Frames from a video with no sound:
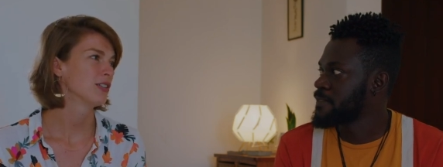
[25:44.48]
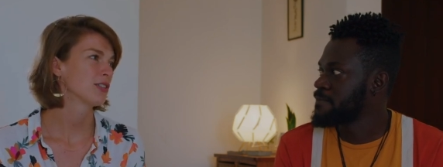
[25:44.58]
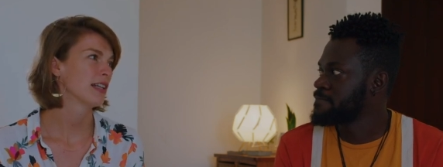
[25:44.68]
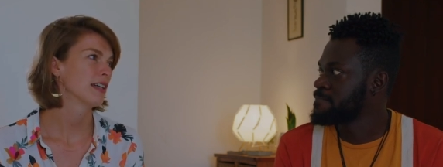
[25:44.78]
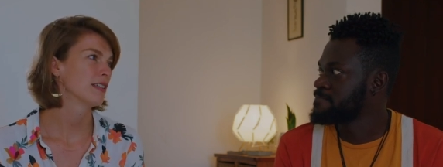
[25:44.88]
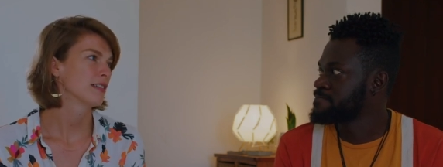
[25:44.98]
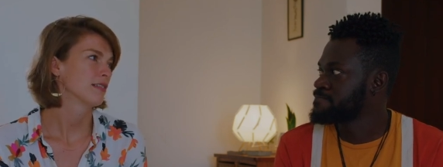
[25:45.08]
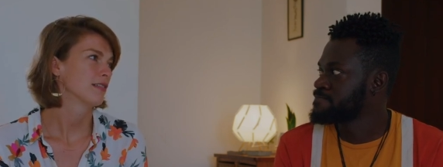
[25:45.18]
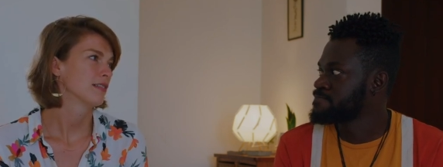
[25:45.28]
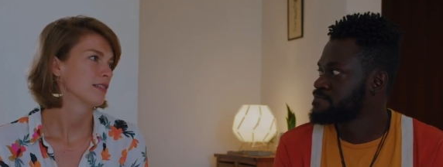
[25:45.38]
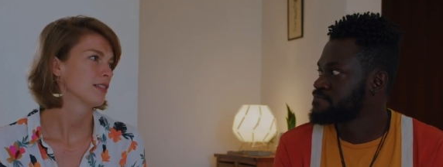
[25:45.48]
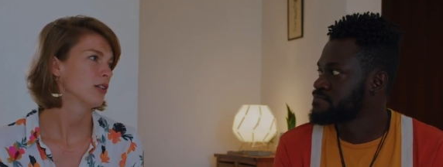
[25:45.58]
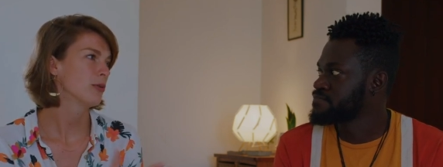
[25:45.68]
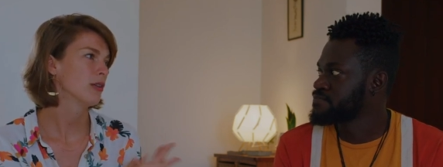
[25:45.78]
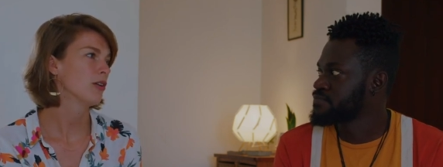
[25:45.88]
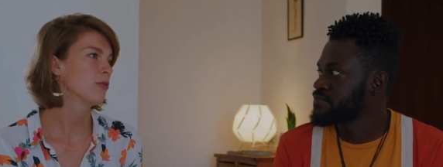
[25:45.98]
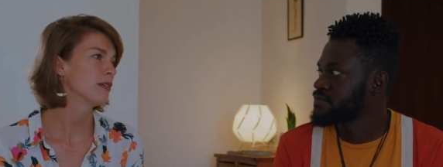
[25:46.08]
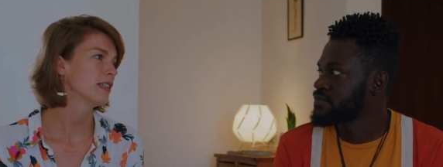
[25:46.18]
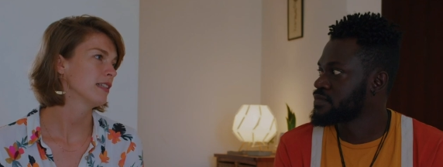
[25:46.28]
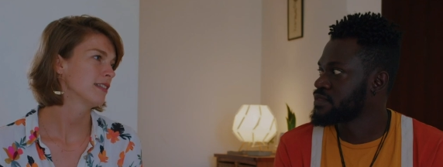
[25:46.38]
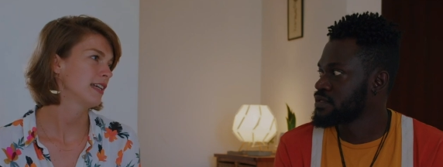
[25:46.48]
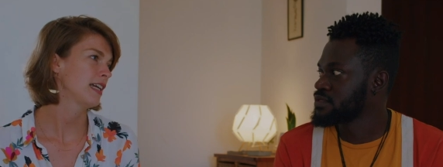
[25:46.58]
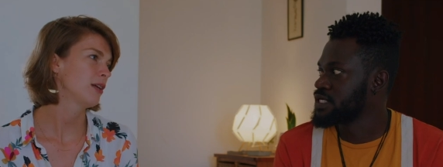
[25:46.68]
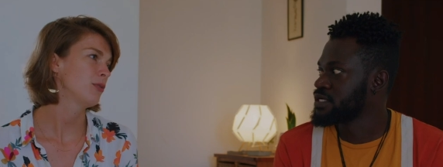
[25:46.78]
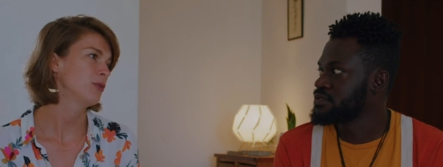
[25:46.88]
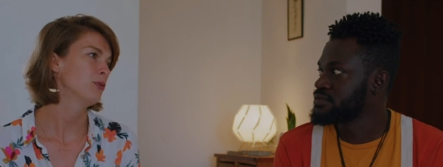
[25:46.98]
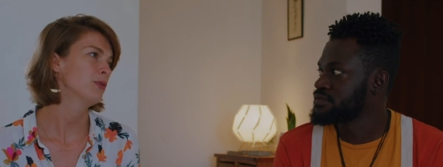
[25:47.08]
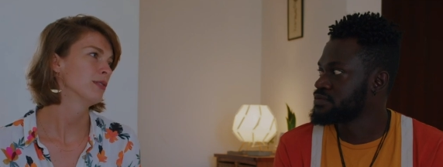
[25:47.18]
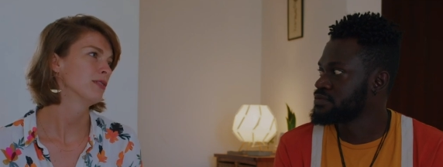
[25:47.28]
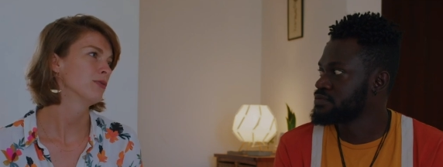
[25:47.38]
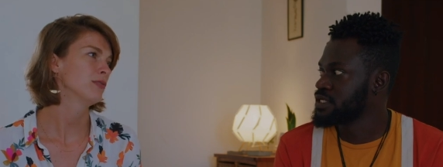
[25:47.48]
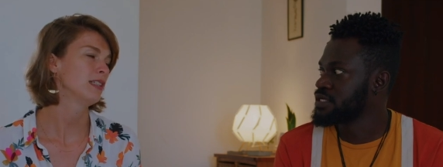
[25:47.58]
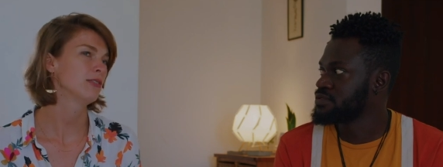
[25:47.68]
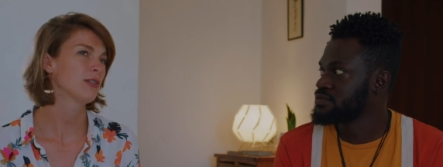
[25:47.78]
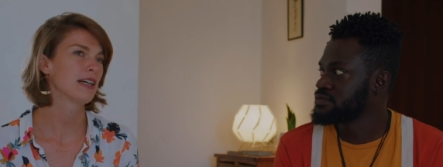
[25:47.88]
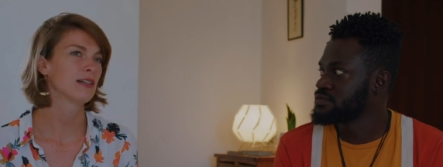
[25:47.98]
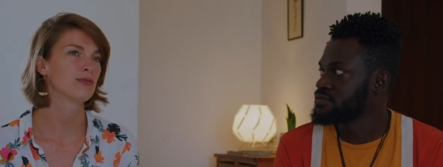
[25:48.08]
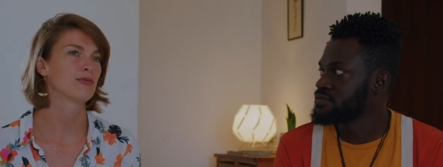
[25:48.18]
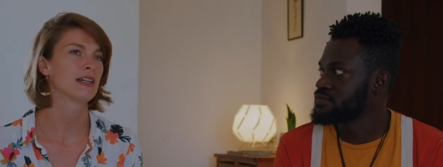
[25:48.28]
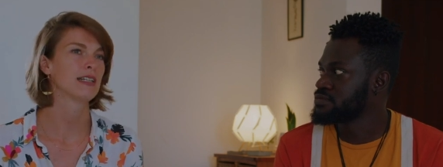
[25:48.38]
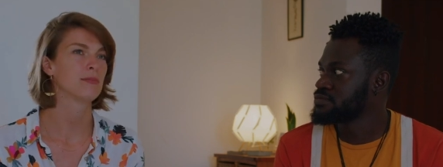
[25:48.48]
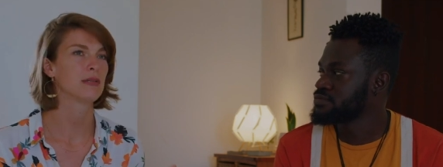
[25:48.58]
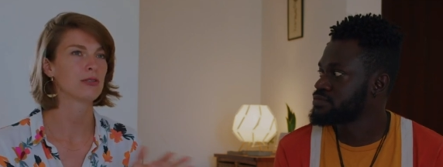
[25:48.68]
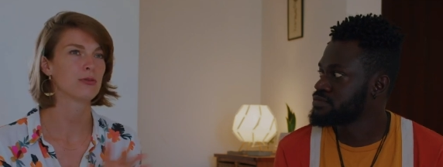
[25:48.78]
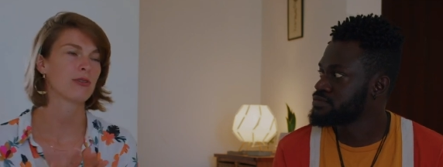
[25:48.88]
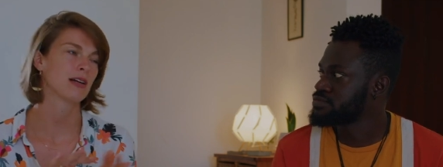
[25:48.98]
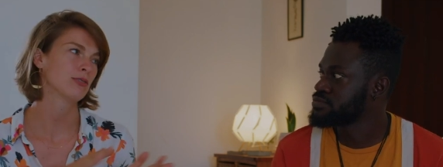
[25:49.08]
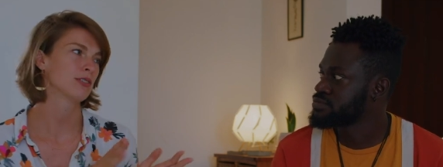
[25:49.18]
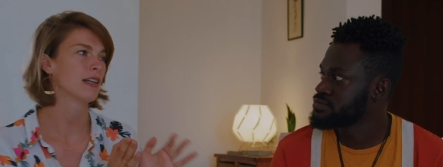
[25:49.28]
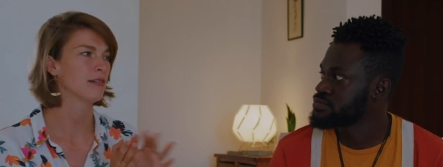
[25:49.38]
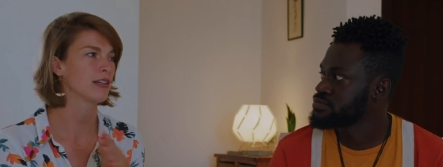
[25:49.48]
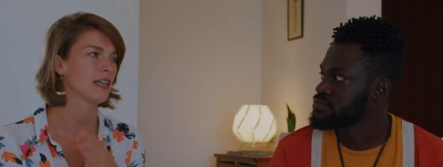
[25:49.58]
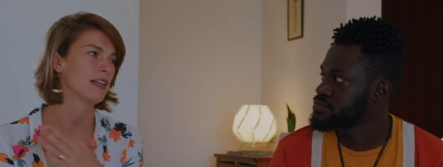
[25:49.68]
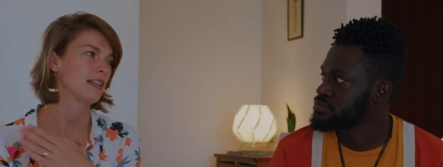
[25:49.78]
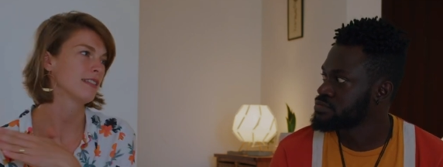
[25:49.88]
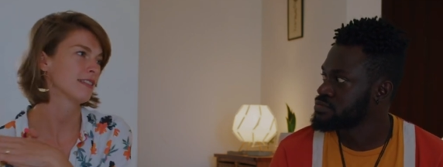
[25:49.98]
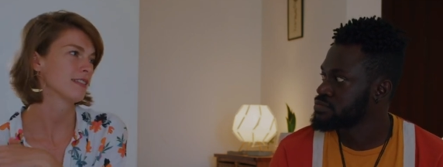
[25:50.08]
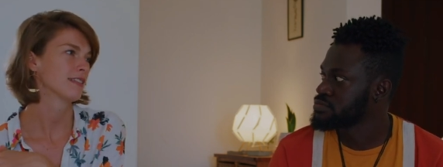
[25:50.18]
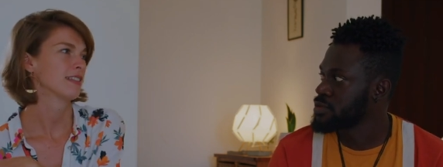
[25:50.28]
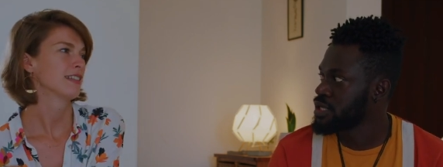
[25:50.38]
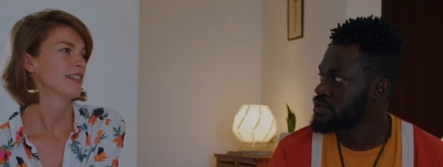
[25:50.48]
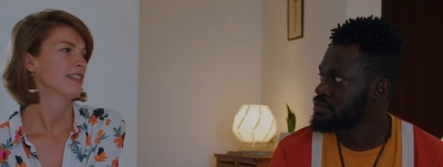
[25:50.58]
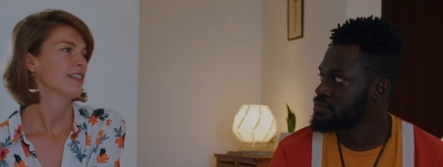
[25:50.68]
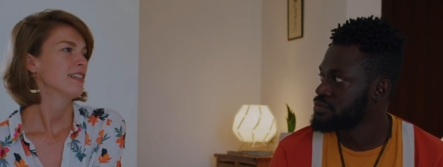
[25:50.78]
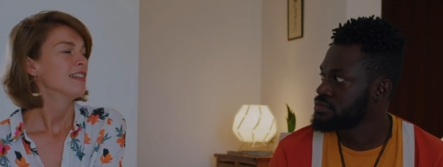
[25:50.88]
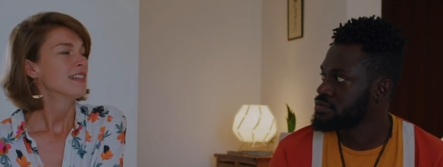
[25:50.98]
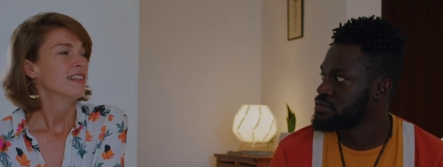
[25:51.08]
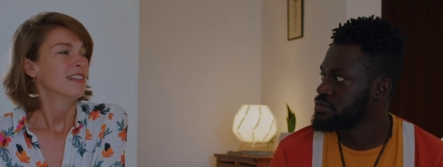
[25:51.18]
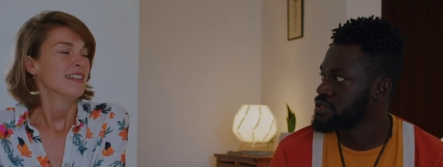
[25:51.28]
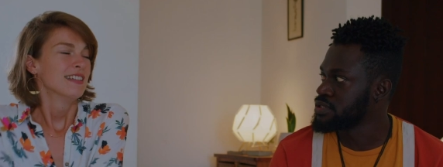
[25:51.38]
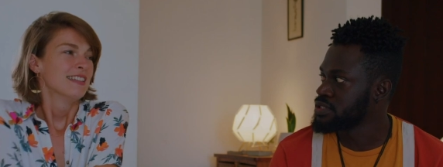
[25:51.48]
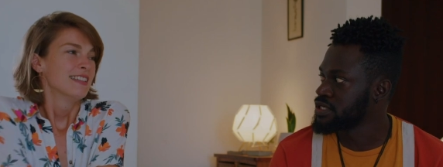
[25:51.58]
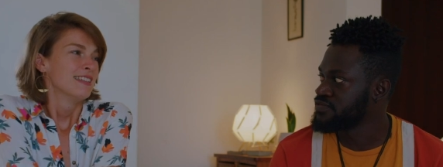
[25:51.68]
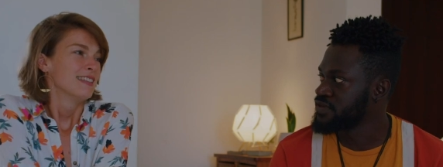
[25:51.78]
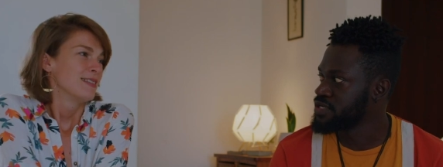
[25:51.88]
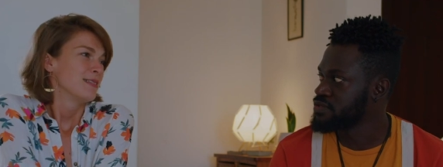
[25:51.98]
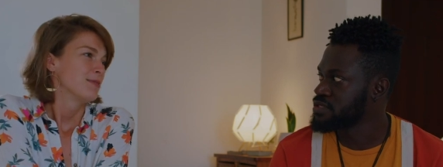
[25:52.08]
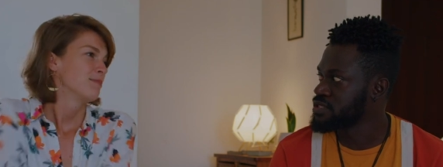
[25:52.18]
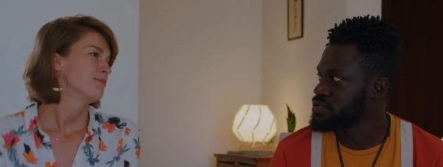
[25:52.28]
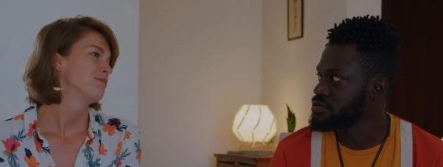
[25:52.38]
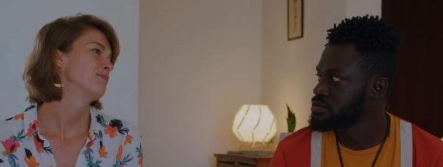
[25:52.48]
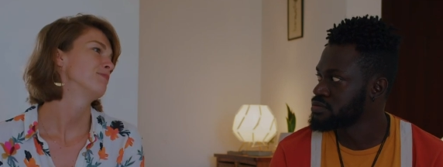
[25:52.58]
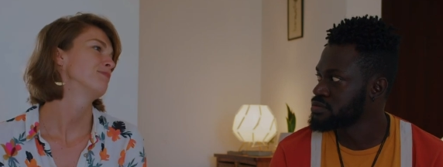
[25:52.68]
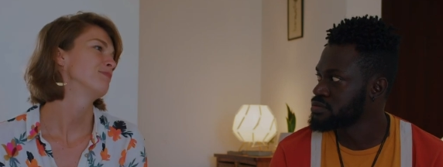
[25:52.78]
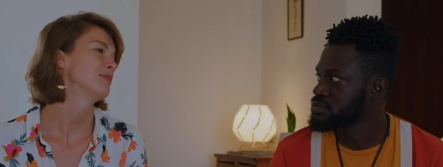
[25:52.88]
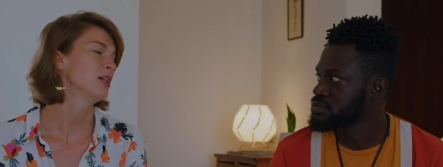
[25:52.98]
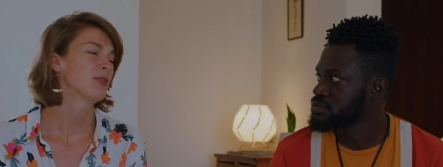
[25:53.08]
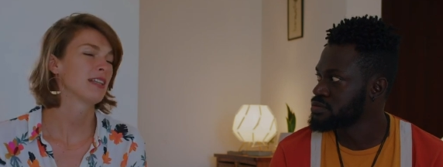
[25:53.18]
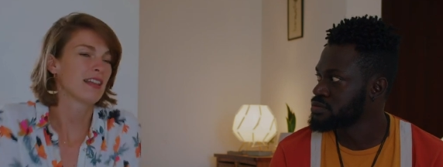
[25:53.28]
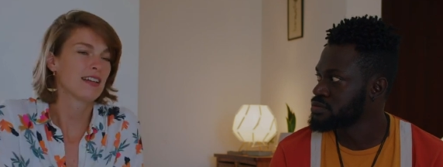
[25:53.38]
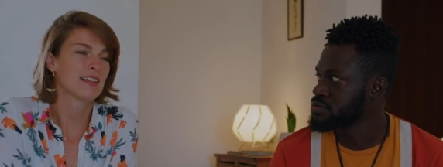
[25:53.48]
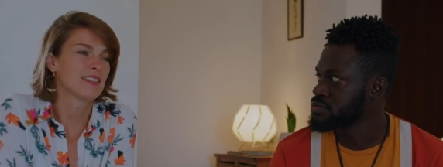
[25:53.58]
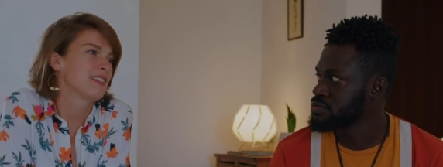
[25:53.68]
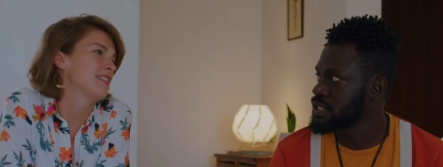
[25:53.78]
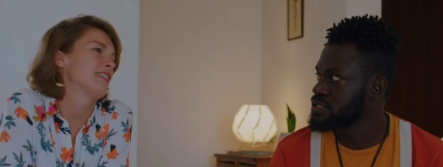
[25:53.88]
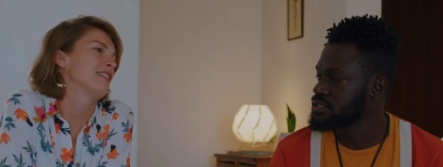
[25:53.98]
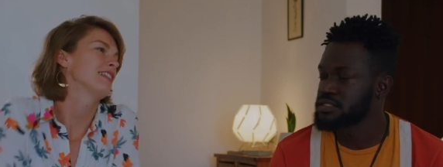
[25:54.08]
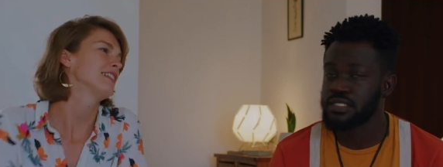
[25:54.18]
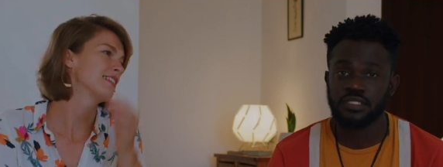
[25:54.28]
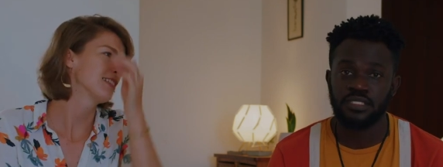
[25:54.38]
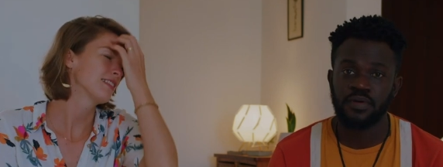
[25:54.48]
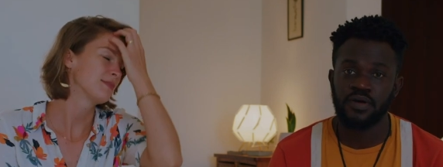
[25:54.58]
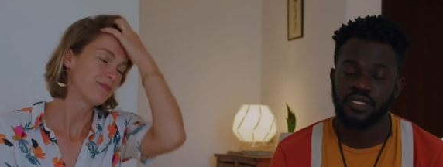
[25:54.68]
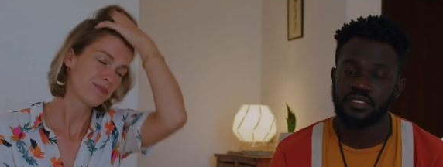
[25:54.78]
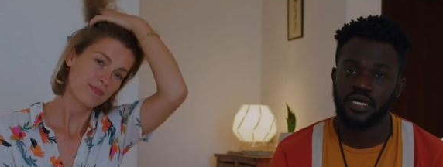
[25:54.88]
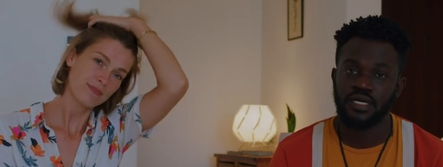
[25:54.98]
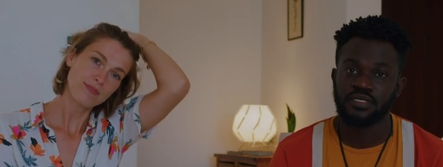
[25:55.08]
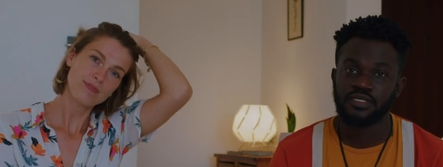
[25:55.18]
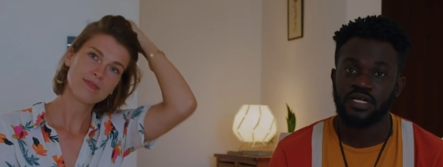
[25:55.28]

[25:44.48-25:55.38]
Speaker 1: just like go along with it like yeah. you do. Yeah. You kind of find a middle ground to navigate it.
Speaker 2: Yeah. And is there a final thing?
Speaker 1: No, I think that's, is, That's about
Speaker 2: it, yeah.